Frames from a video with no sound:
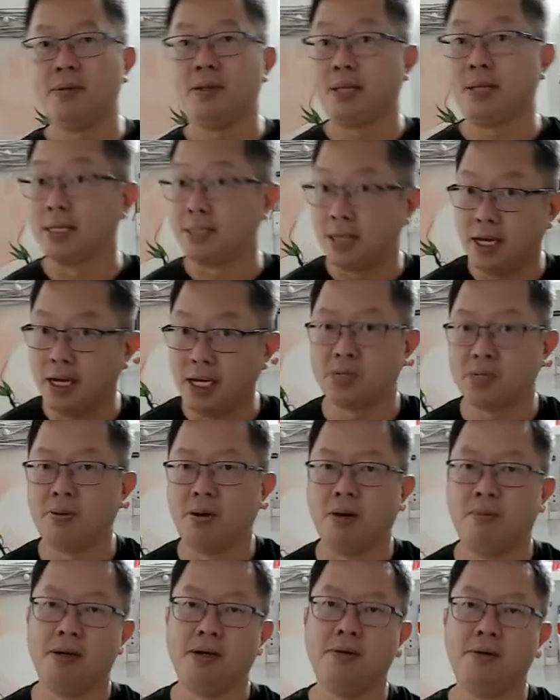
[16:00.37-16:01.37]
there's an age
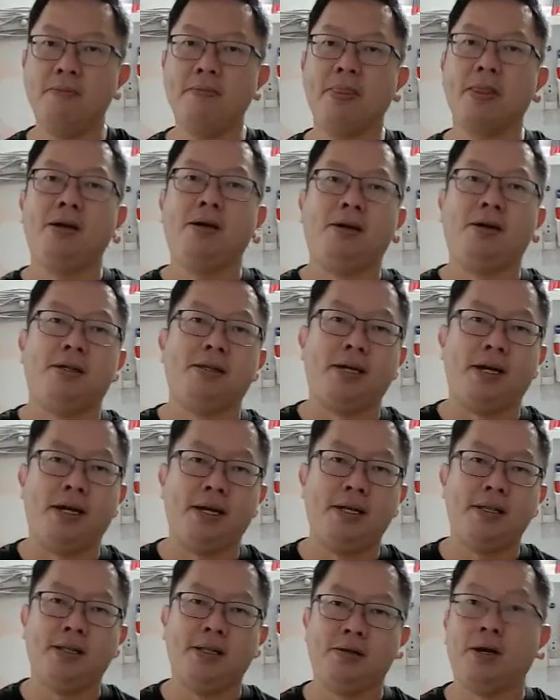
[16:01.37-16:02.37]
problem,
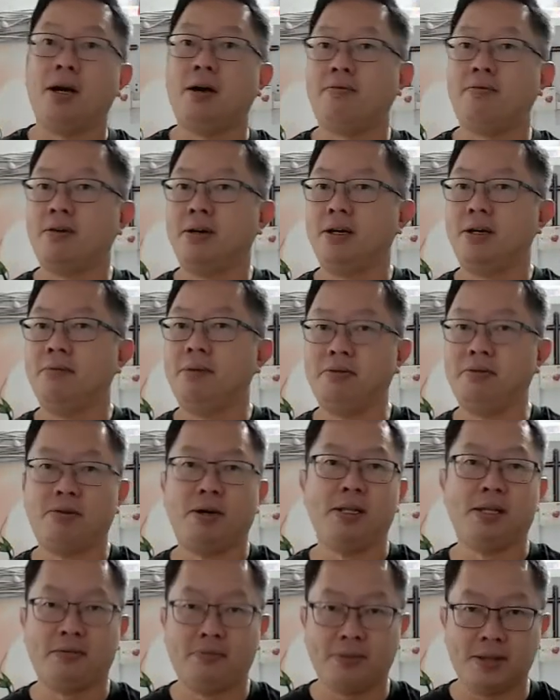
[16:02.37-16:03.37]
then you have a
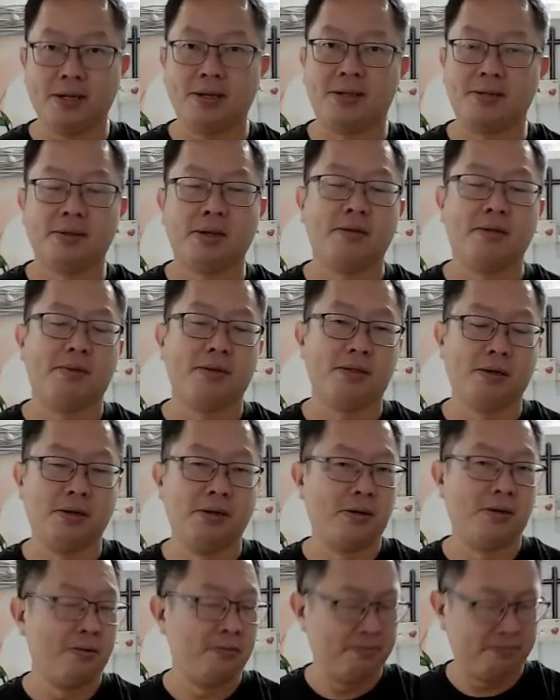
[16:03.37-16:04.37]
define after.
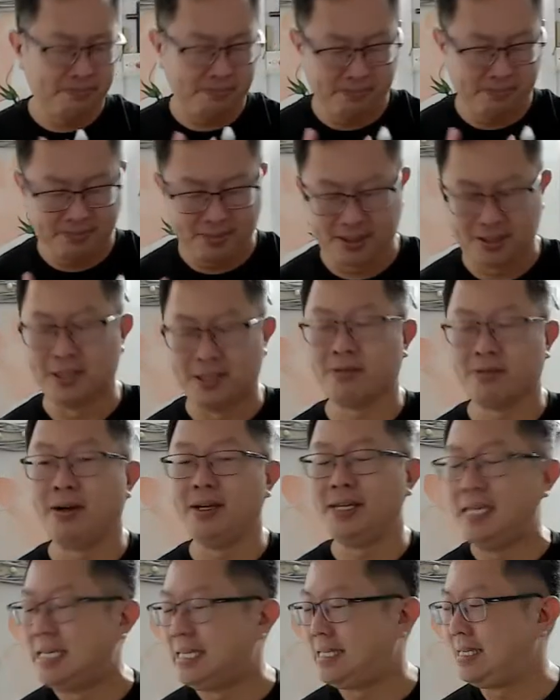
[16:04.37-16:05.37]
So it's
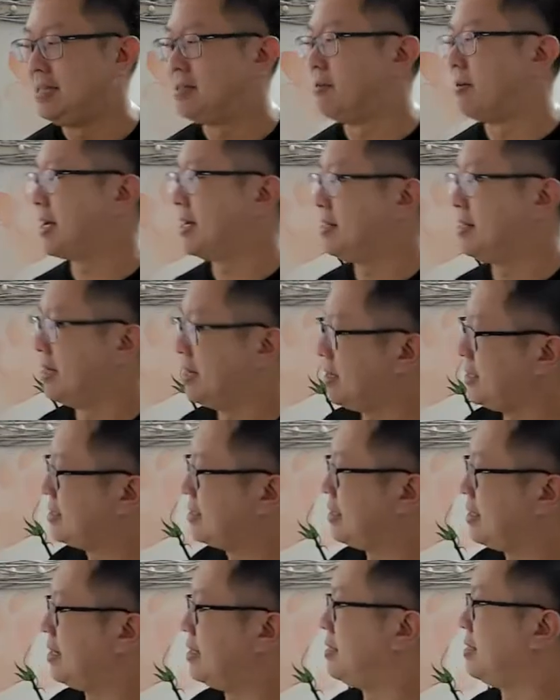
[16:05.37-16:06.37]
quite easy to recognize
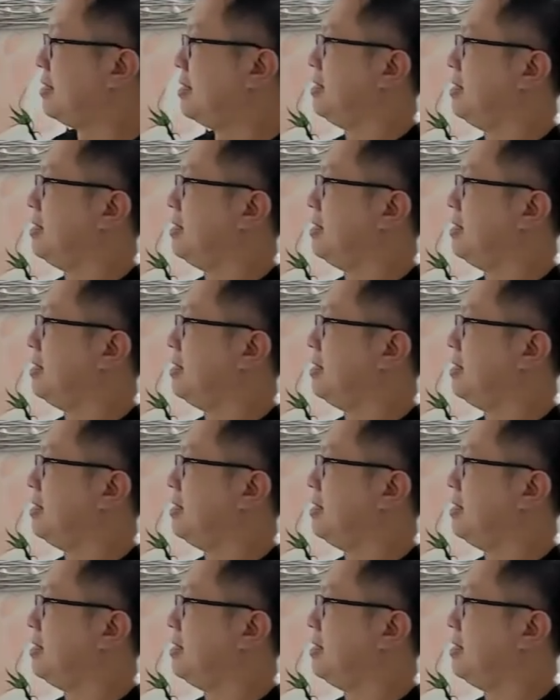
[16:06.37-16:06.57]
that